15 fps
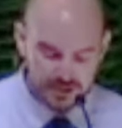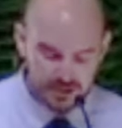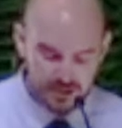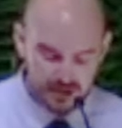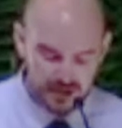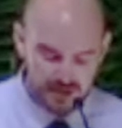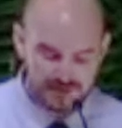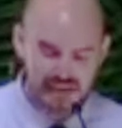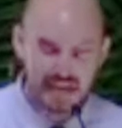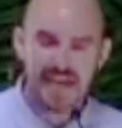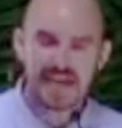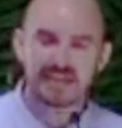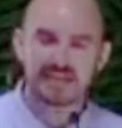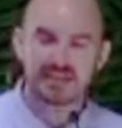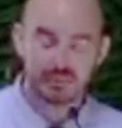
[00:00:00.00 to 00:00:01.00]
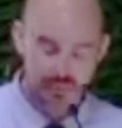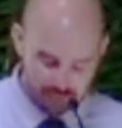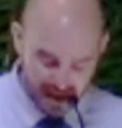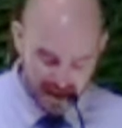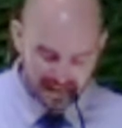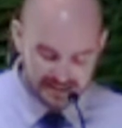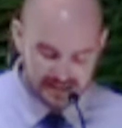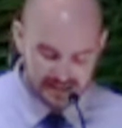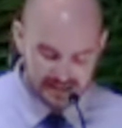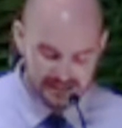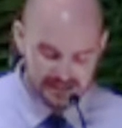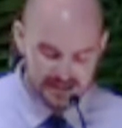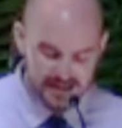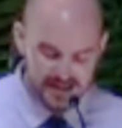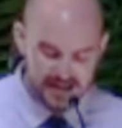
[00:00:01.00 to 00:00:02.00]
book of Kings reminds
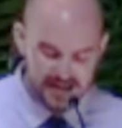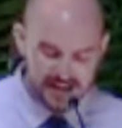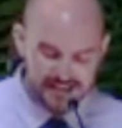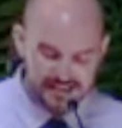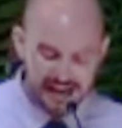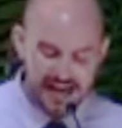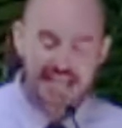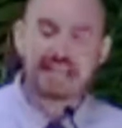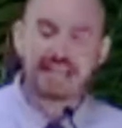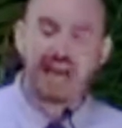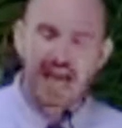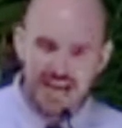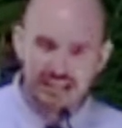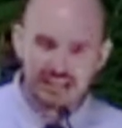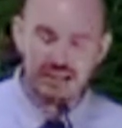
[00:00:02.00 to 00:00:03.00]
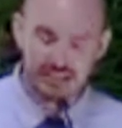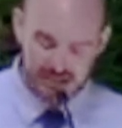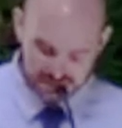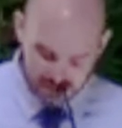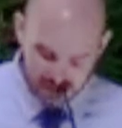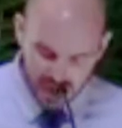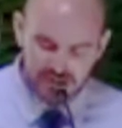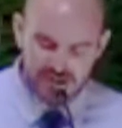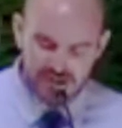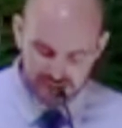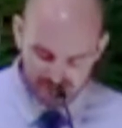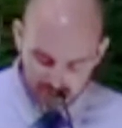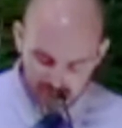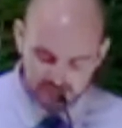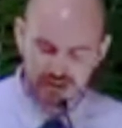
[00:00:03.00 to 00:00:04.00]
us that Elijah sought
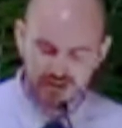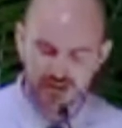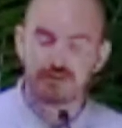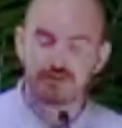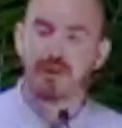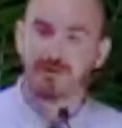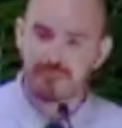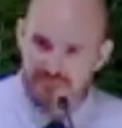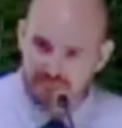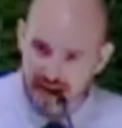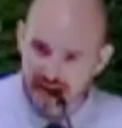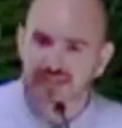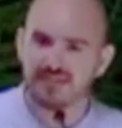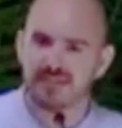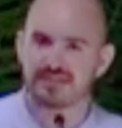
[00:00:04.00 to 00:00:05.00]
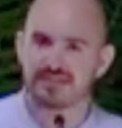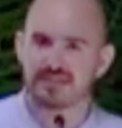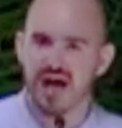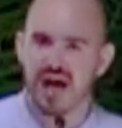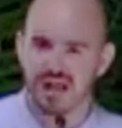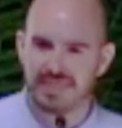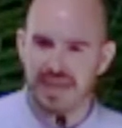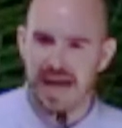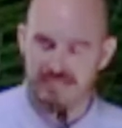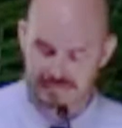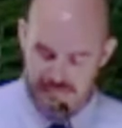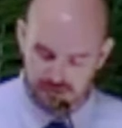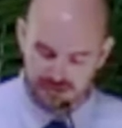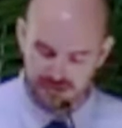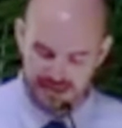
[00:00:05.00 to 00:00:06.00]
shelter from violence on that
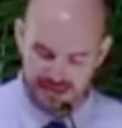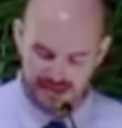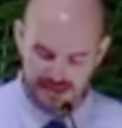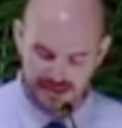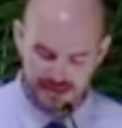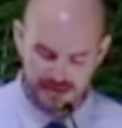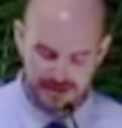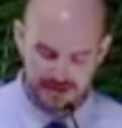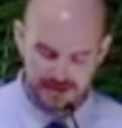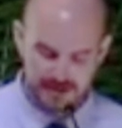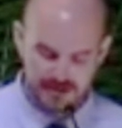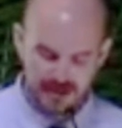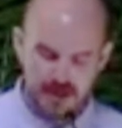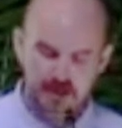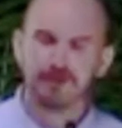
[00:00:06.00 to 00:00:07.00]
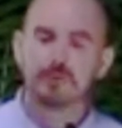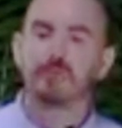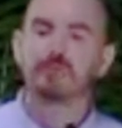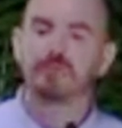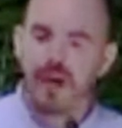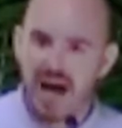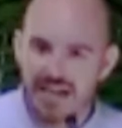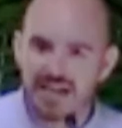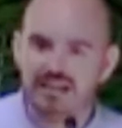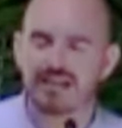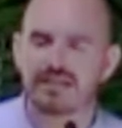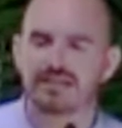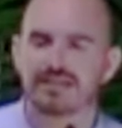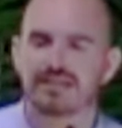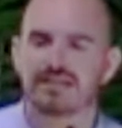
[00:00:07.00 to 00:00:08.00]
mountain, from
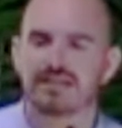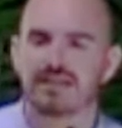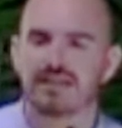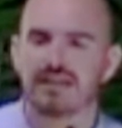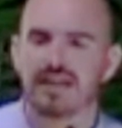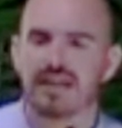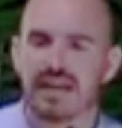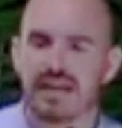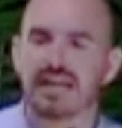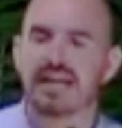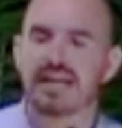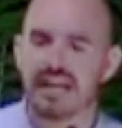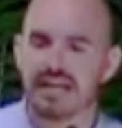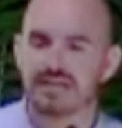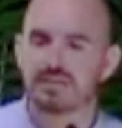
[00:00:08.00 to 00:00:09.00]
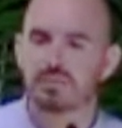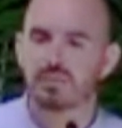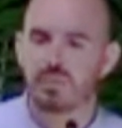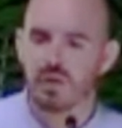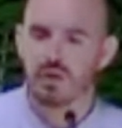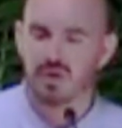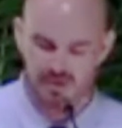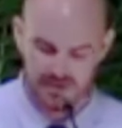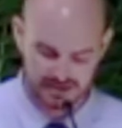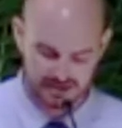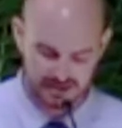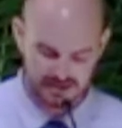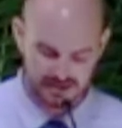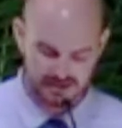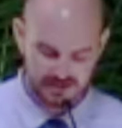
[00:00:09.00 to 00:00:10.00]
violence in his world.
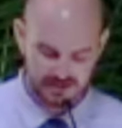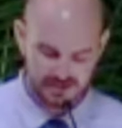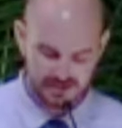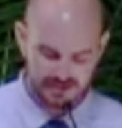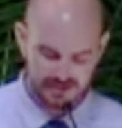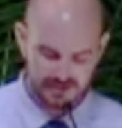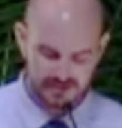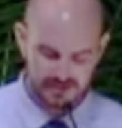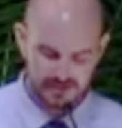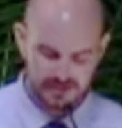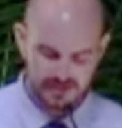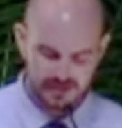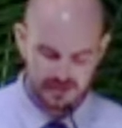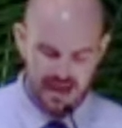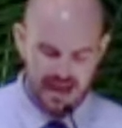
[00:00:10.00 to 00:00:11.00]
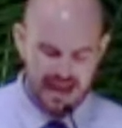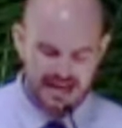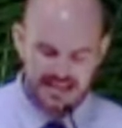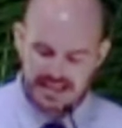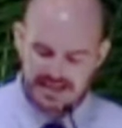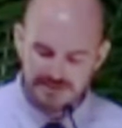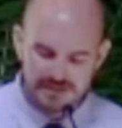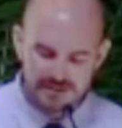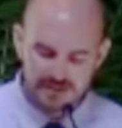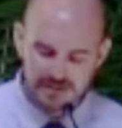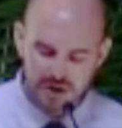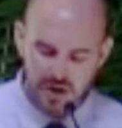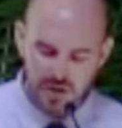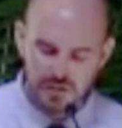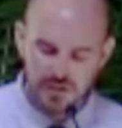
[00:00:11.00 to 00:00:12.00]
And even
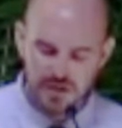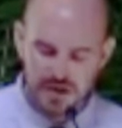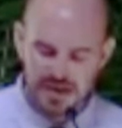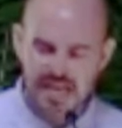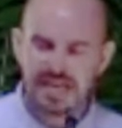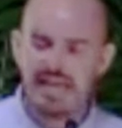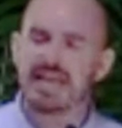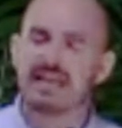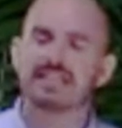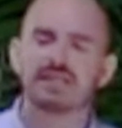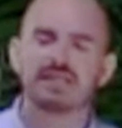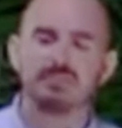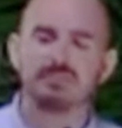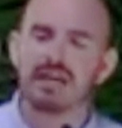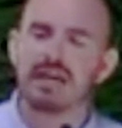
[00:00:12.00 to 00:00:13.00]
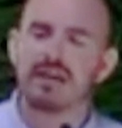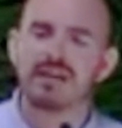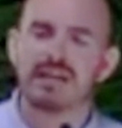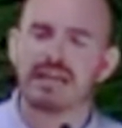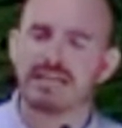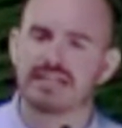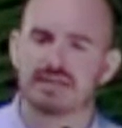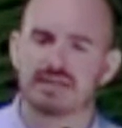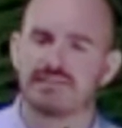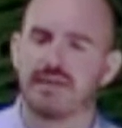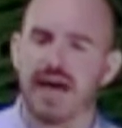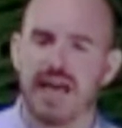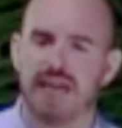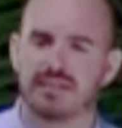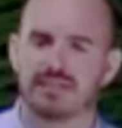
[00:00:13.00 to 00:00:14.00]
so, he experienced
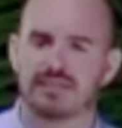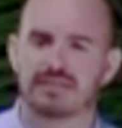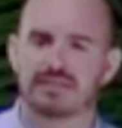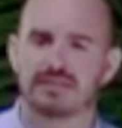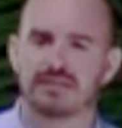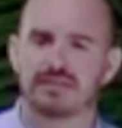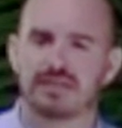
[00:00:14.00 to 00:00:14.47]
violence